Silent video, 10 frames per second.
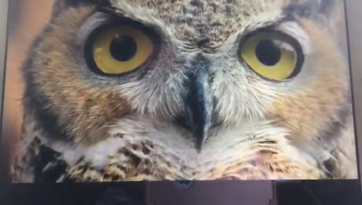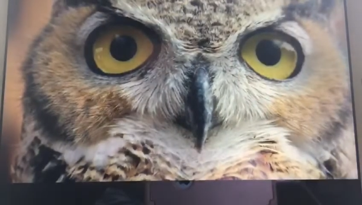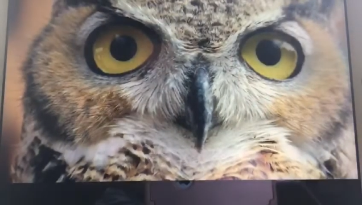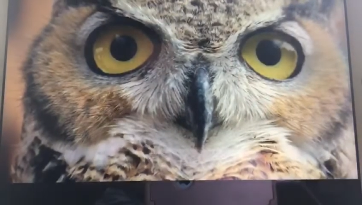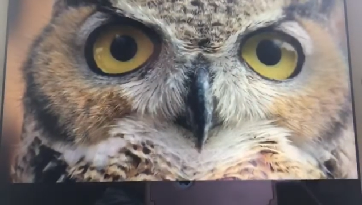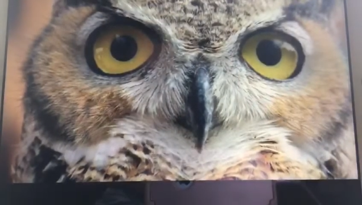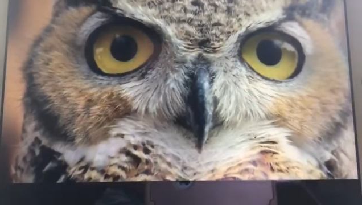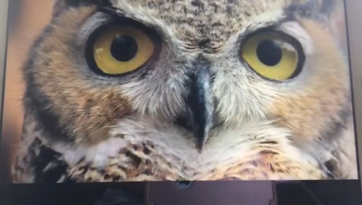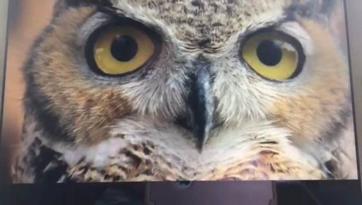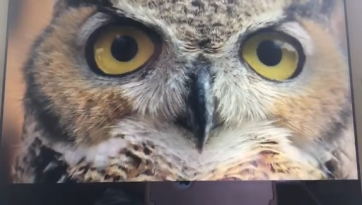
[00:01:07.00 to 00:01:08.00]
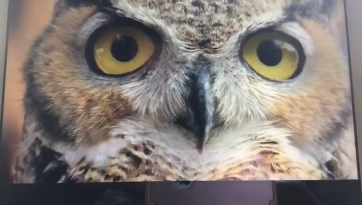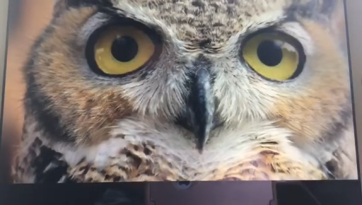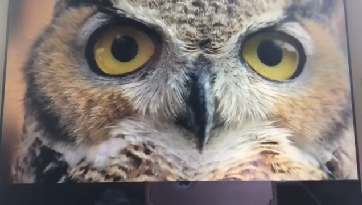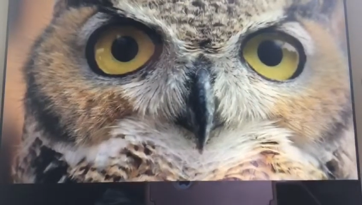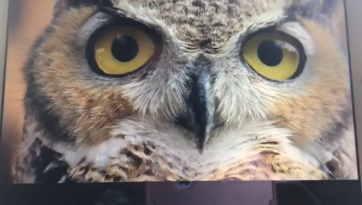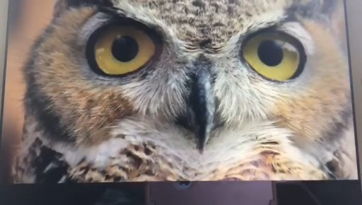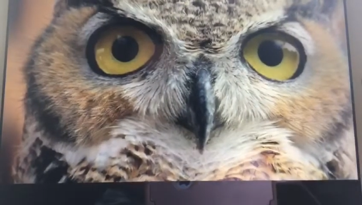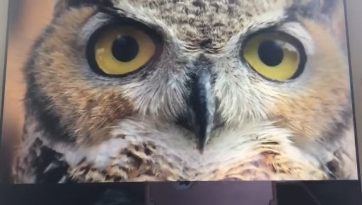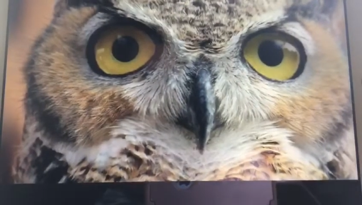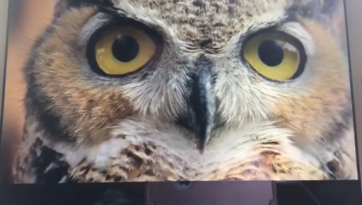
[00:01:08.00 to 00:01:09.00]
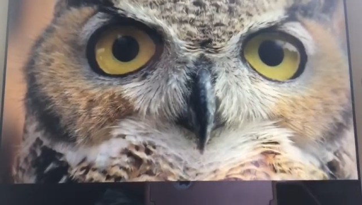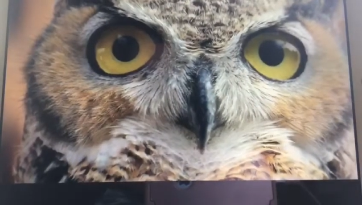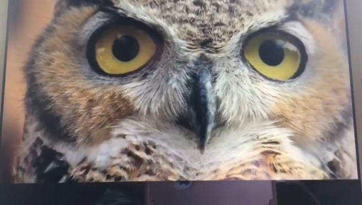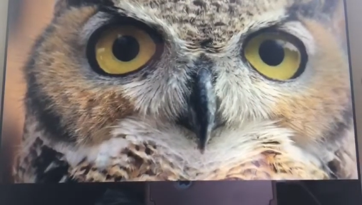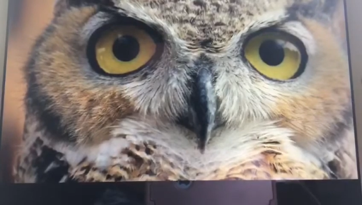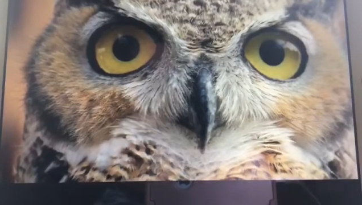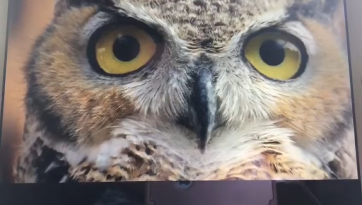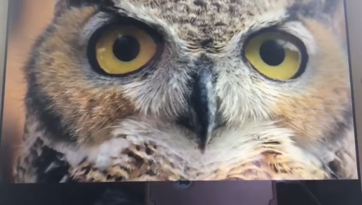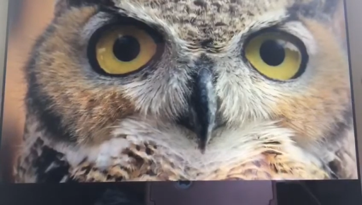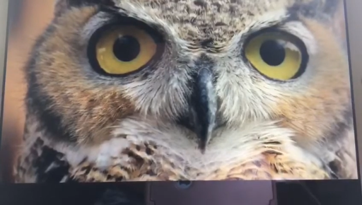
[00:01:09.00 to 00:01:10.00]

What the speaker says: Nobody's mouth can be seen.